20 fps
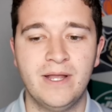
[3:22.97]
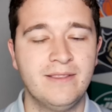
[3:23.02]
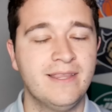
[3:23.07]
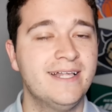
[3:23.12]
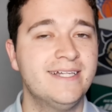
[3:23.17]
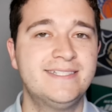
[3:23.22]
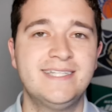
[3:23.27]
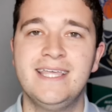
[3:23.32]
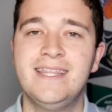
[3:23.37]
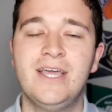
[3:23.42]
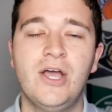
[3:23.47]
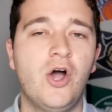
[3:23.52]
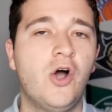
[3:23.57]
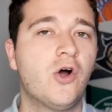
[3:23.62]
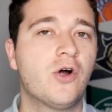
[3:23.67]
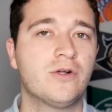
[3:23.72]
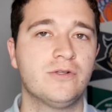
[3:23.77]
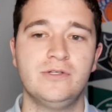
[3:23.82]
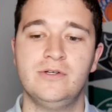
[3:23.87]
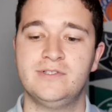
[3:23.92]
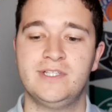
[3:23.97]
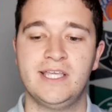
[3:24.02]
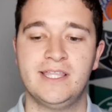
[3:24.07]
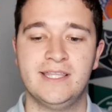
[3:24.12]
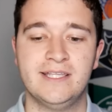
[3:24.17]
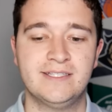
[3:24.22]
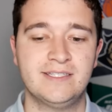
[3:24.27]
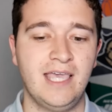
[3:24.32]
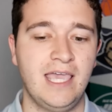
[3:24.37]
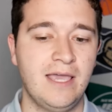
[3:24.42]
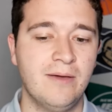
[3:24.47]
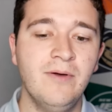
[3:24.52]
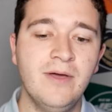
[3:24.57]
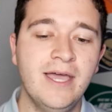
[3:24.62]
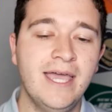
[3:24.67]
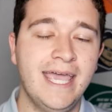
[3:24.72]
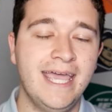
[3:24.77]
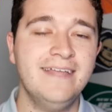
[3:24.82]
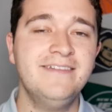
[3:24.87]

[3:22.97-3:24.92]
But let's say they are losing in this game.